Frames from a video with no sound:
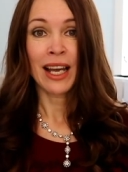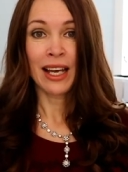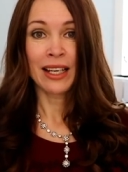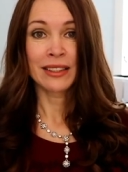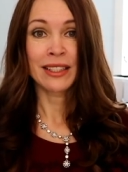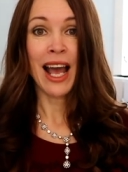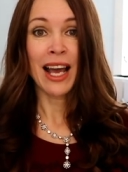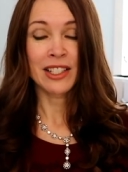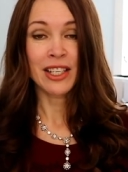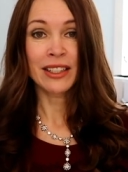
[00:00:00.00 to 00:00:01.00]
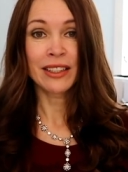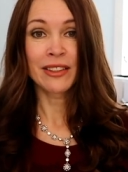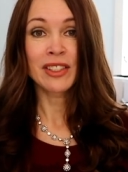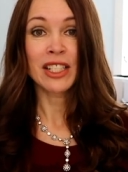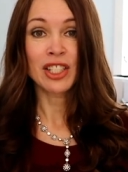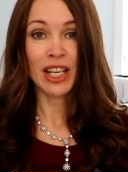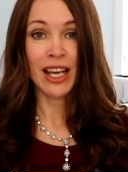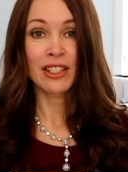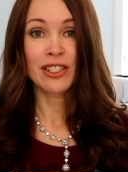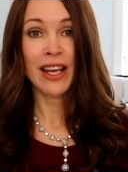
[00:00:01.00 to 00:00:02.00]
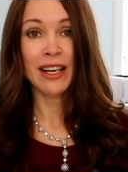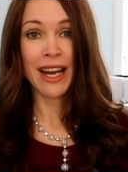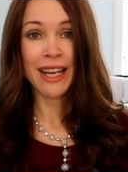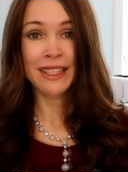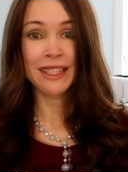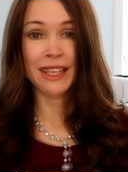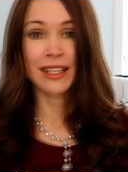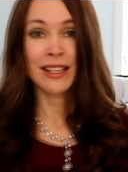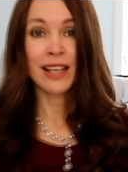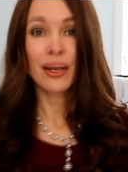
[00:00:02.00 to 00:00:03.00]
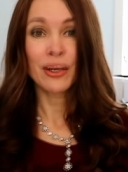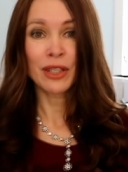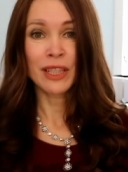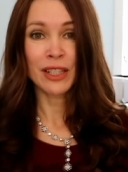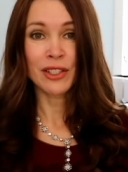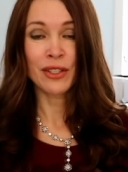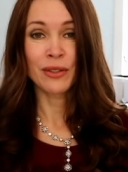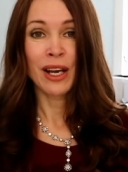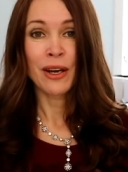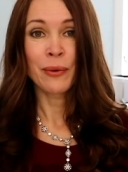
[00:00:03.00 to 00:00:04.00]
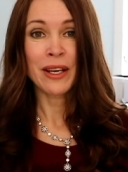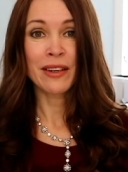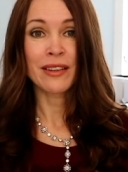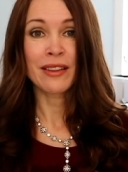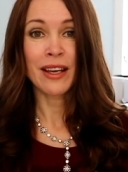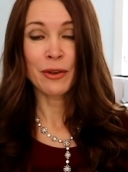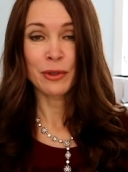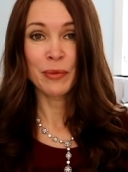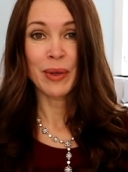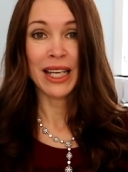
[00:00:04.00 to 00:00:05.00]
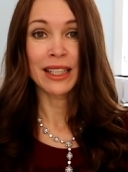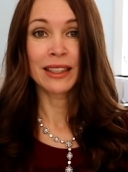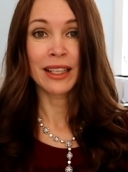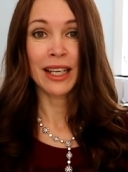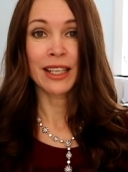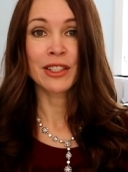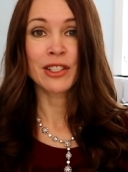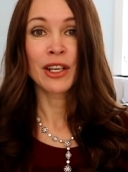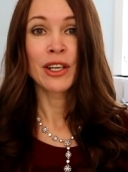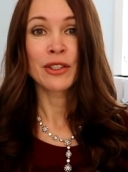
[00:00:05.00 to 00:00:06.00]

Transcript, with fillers: and adjectives change their endings according to whether they would be linked